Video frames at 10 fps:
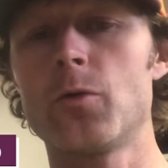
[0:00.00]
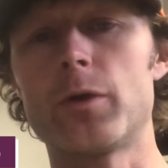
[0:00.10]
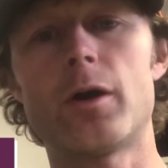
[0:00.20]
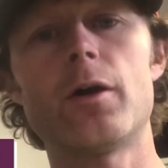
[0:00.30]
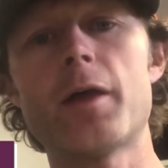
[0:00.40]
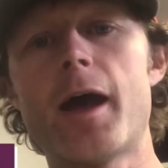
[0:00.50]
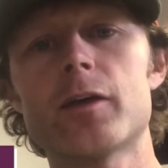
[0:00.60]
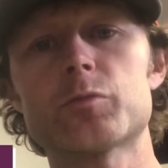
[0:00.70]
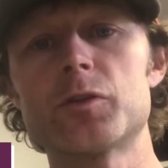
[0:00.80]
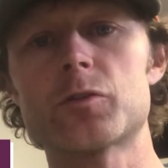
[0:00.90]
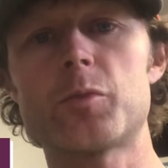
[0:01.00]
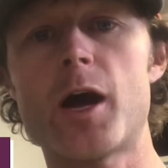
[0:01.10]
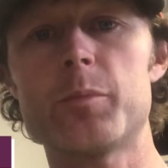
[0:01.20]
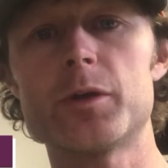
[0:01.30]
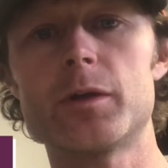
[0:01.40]
when all the aspens are
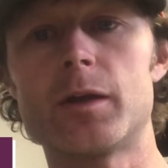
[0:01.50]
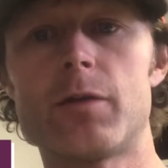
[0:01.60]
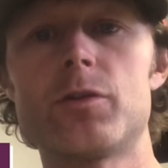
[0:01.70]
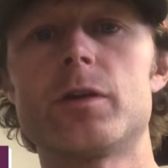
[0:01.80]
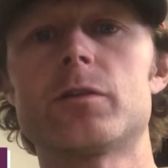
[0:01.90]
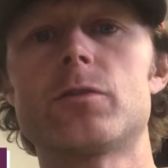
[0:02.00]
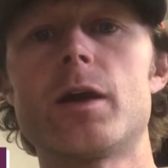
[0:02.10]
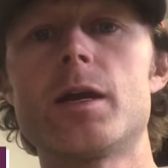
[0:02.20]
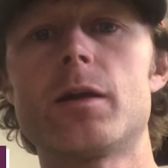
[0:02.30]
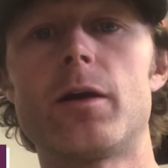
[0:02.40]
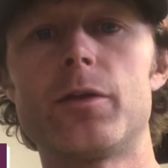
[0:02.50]
popping and everything's great